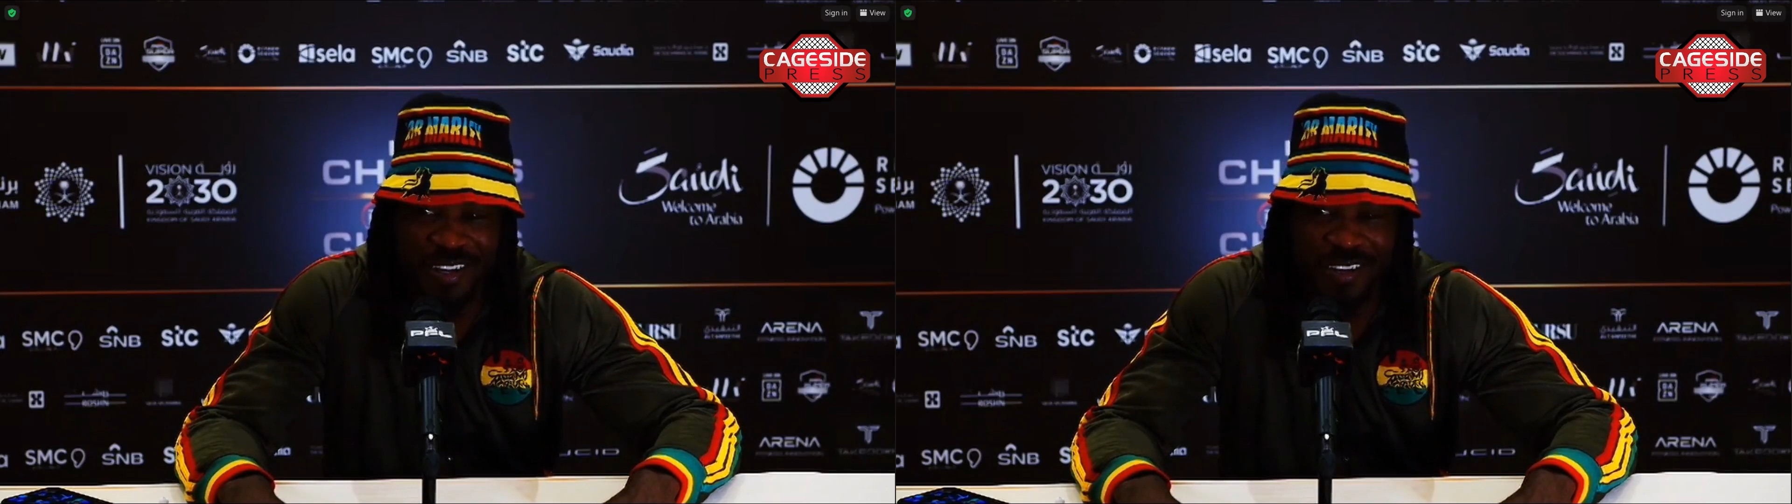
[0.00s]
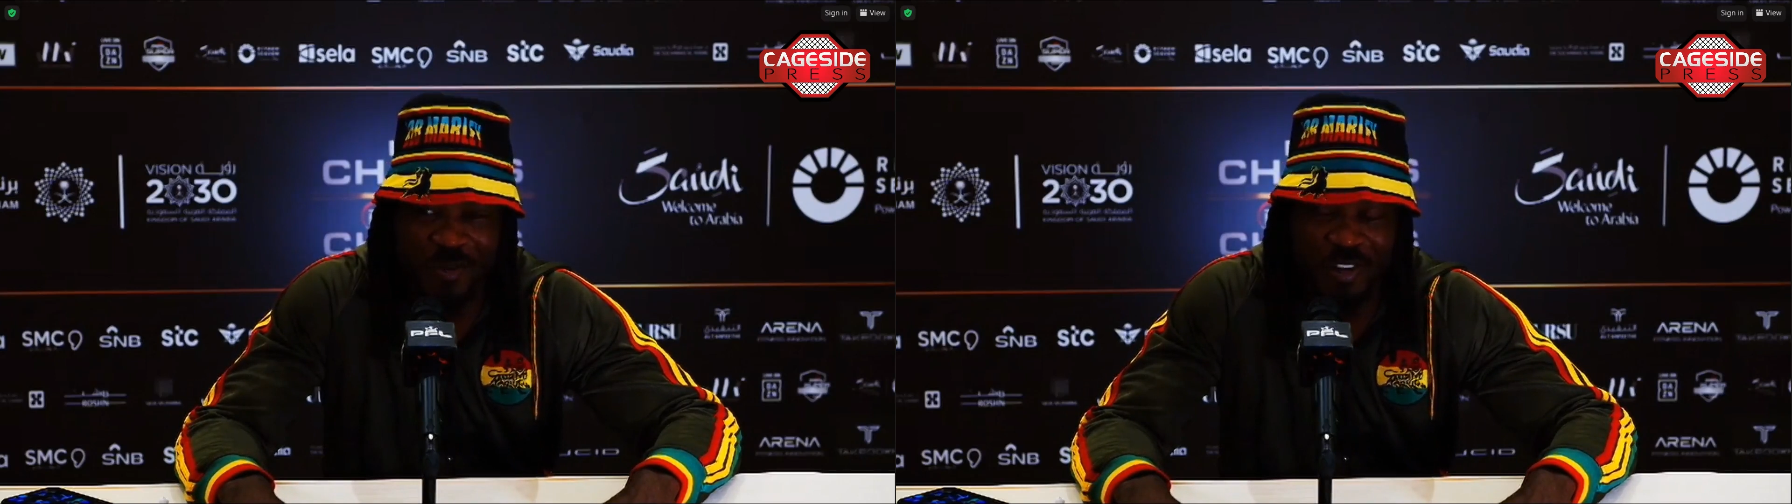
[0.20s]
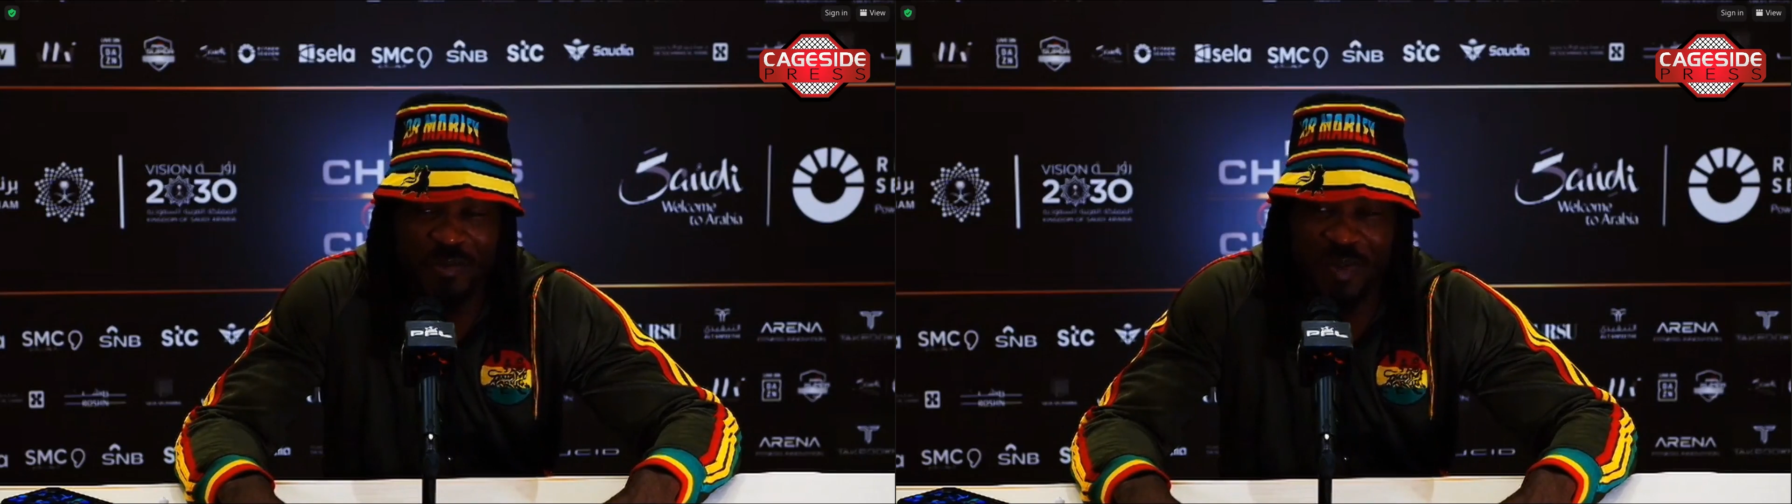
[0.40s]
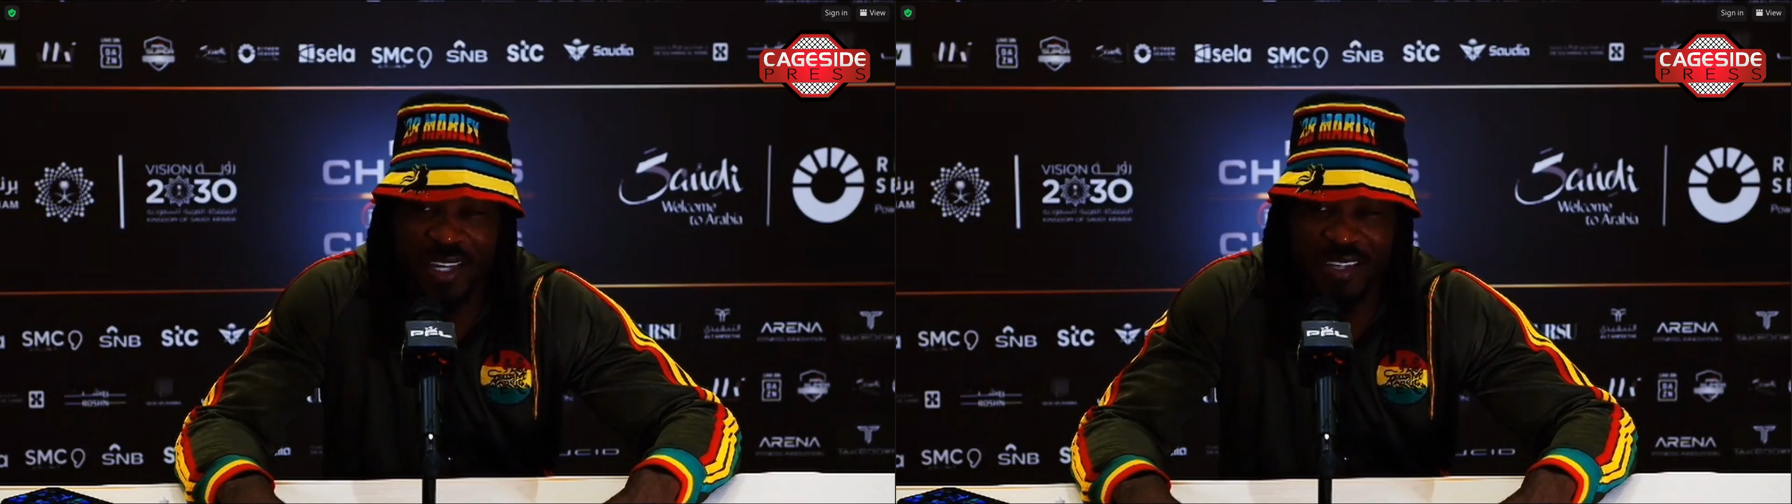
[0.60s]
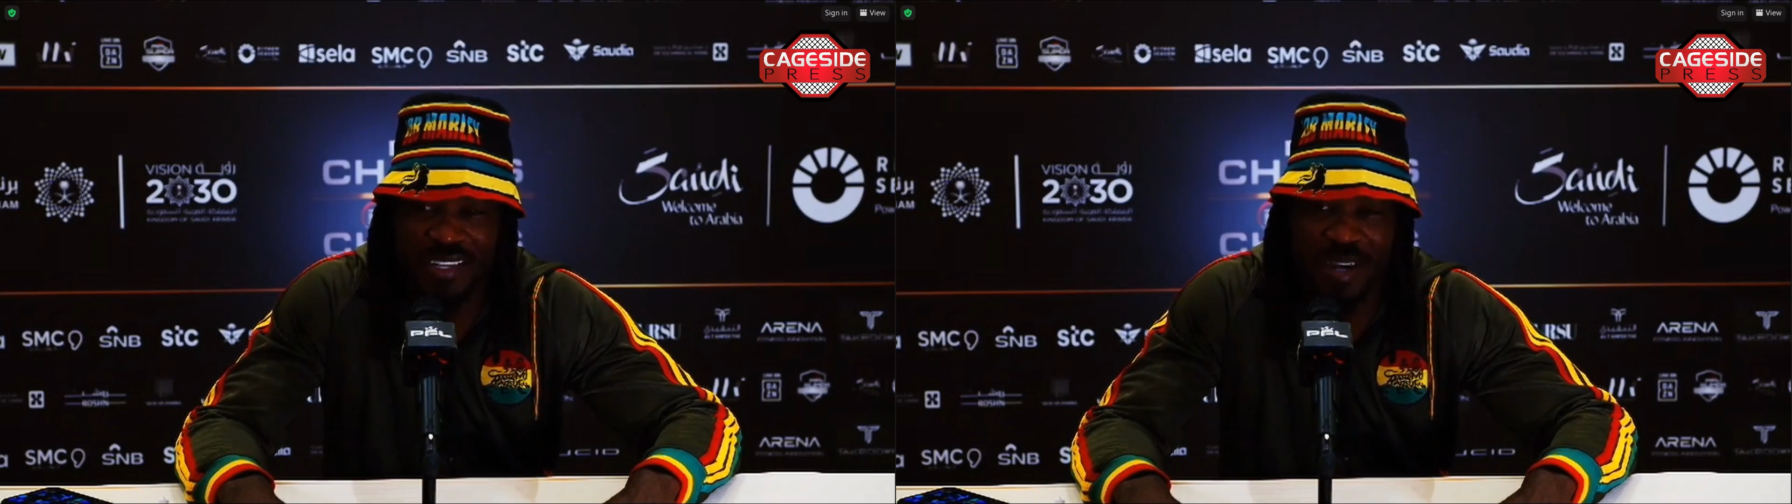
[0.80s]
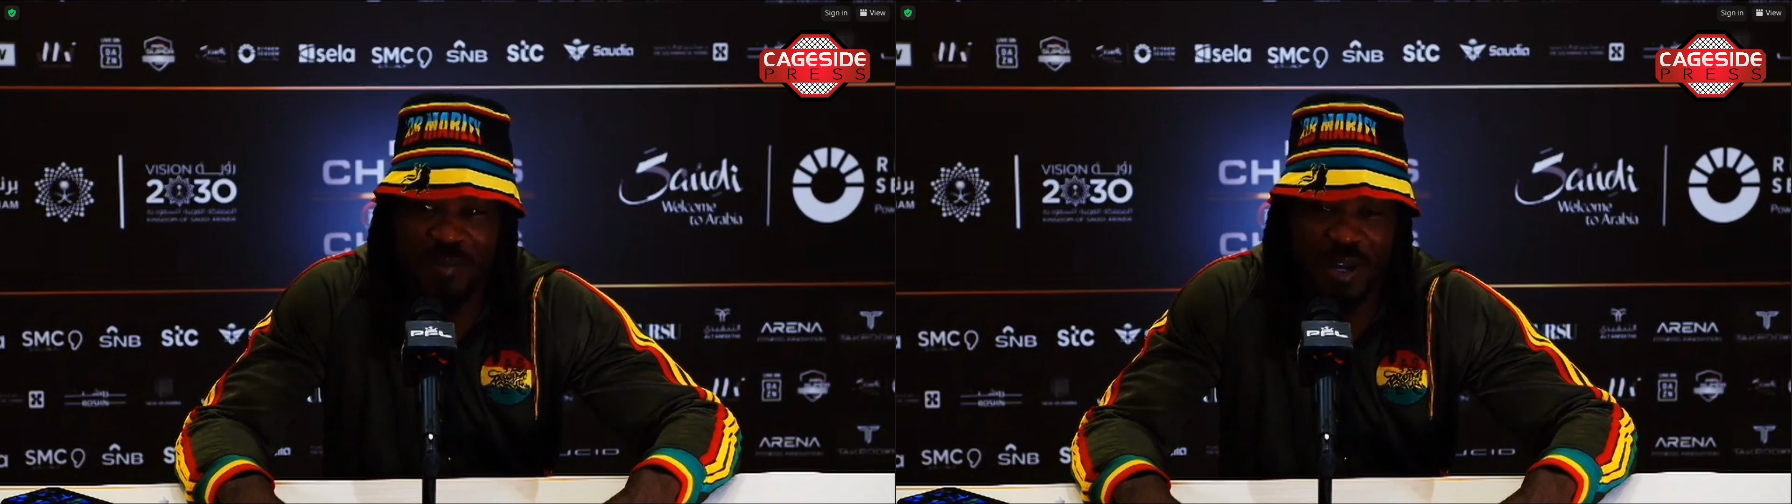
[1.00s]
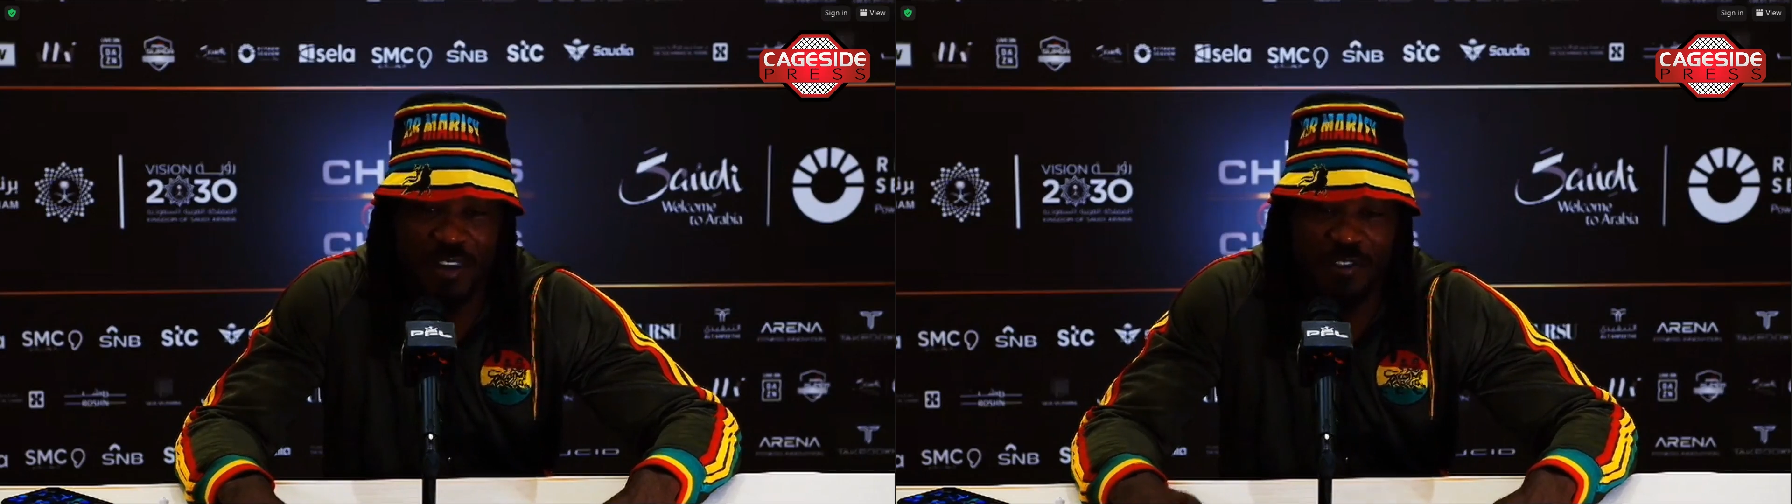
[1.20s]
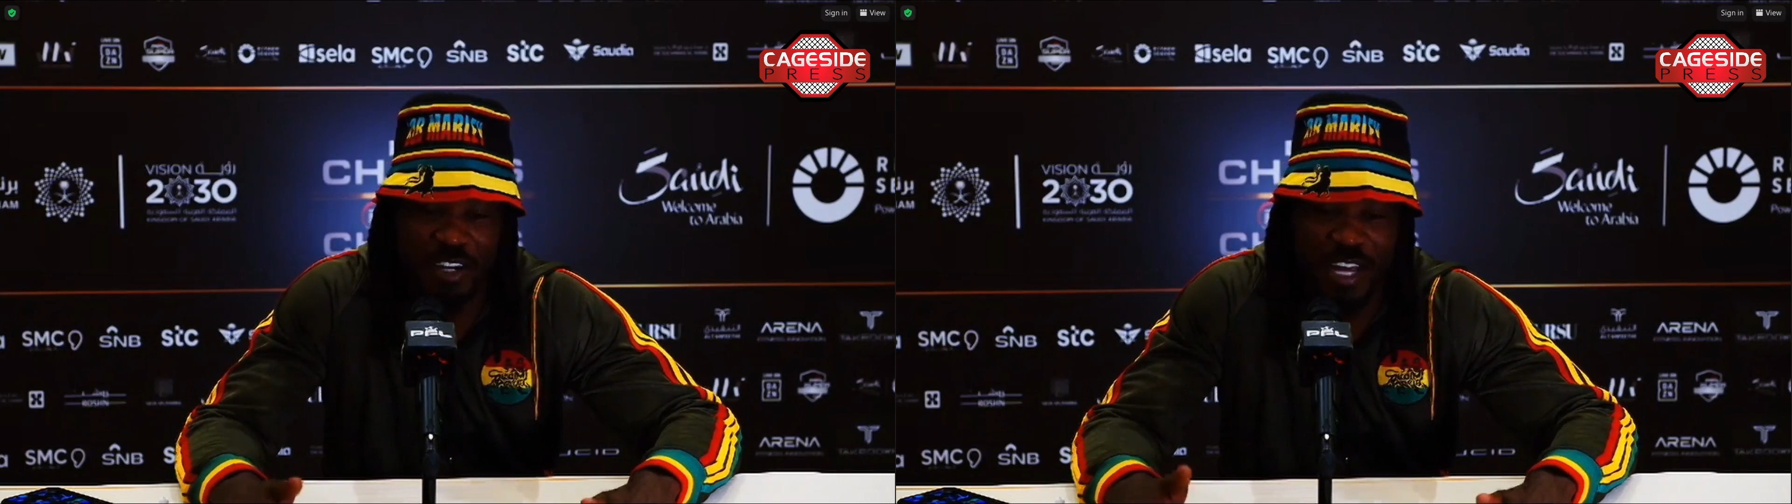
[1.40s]
one of the biggest guys I'm
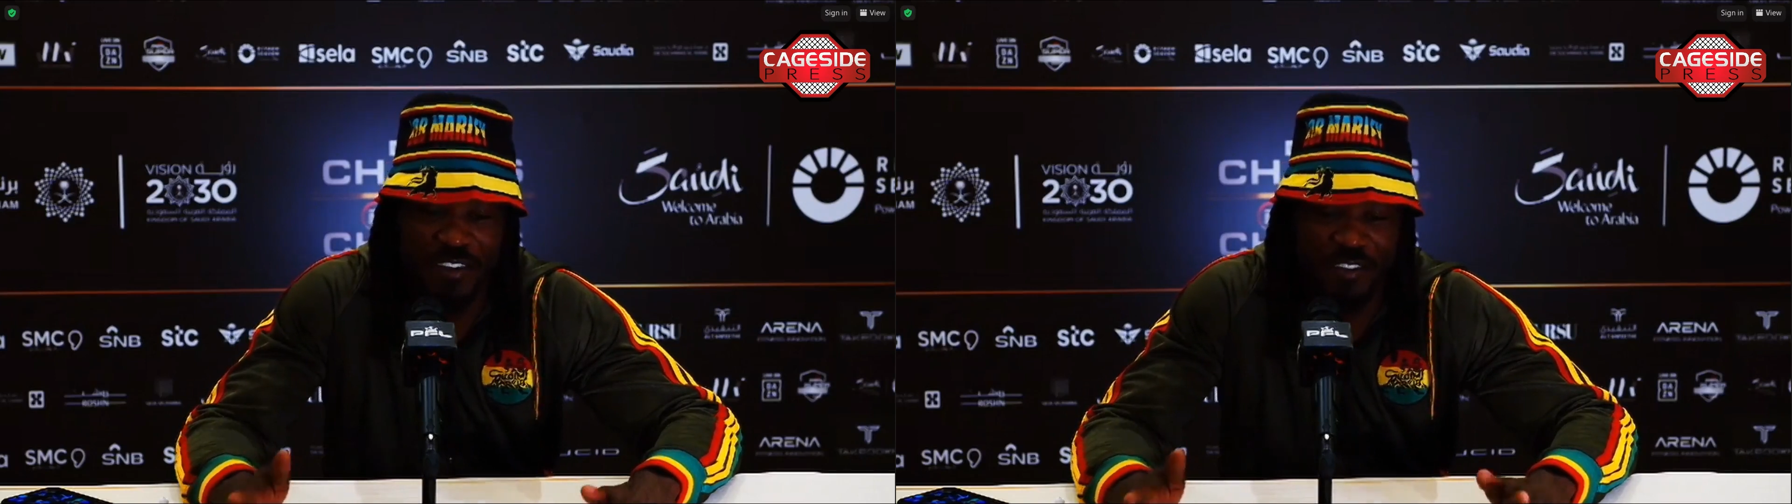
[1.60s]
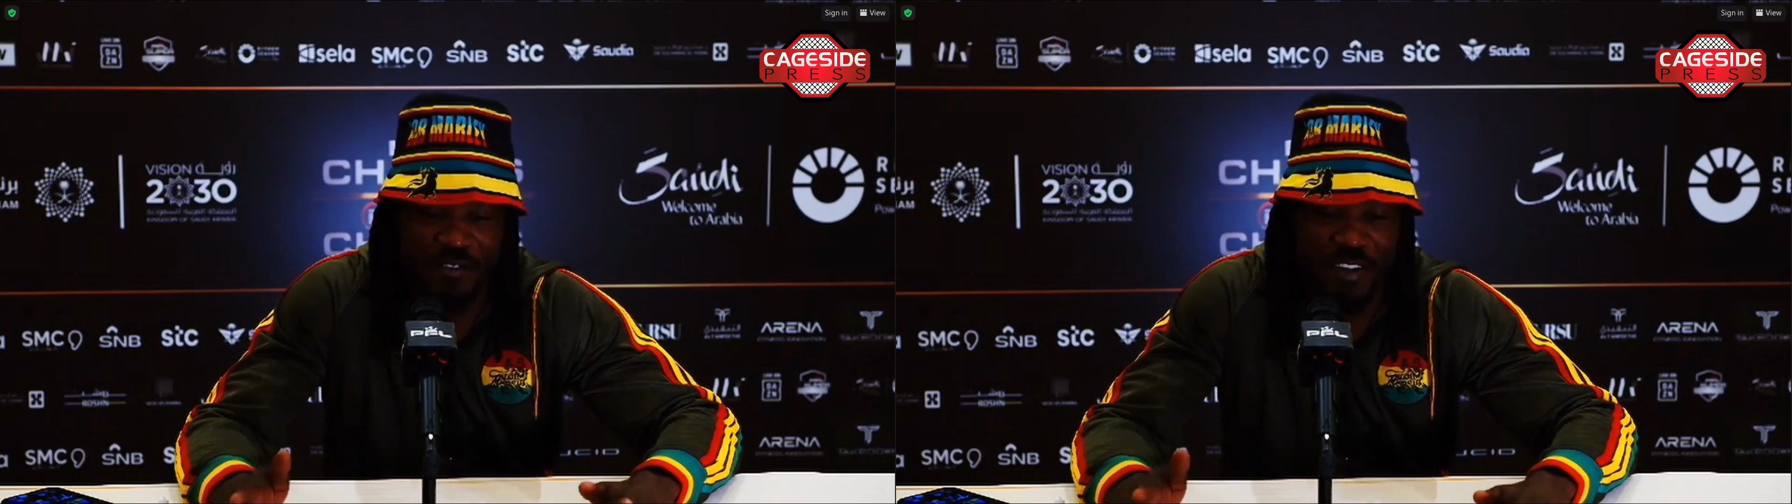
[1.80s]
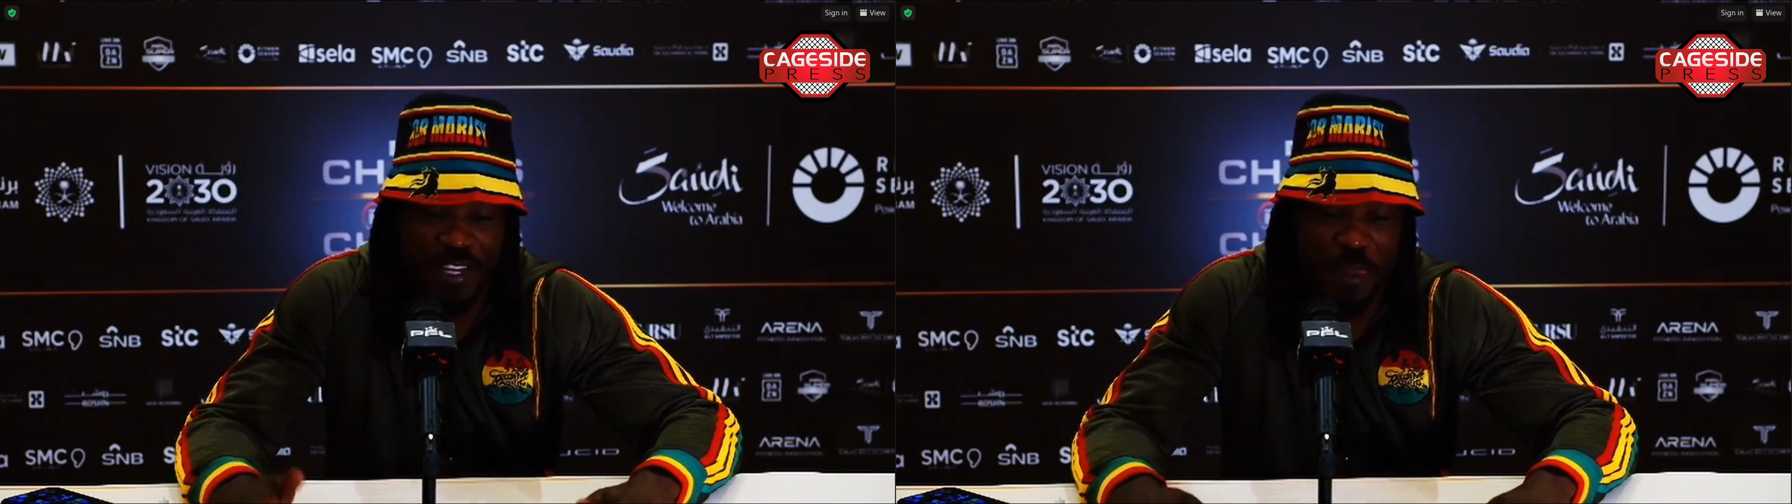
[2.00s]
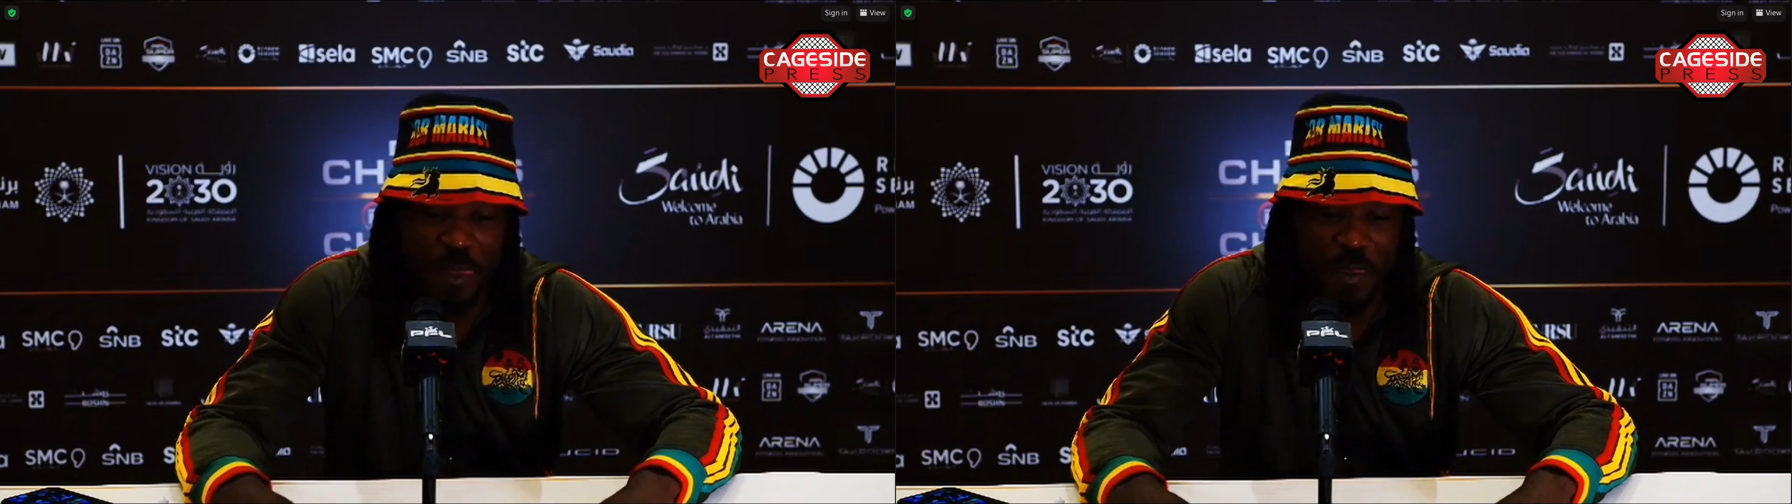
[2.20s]
ever going to have to fight.